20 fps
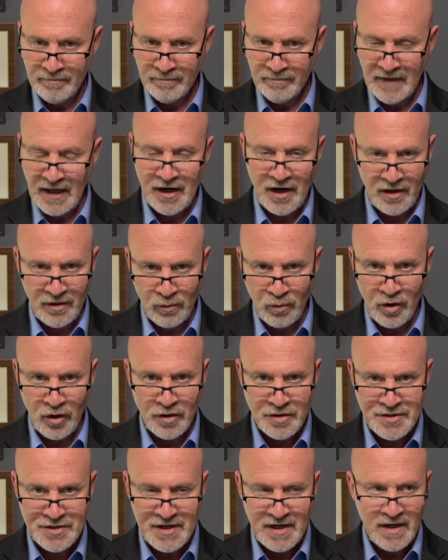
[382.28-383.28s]
In other
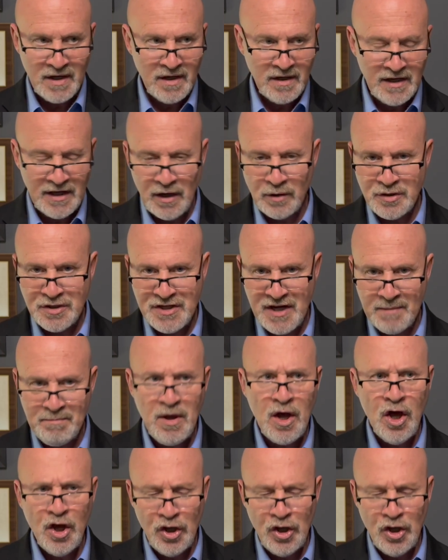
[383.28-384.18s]
words, you know, Jim,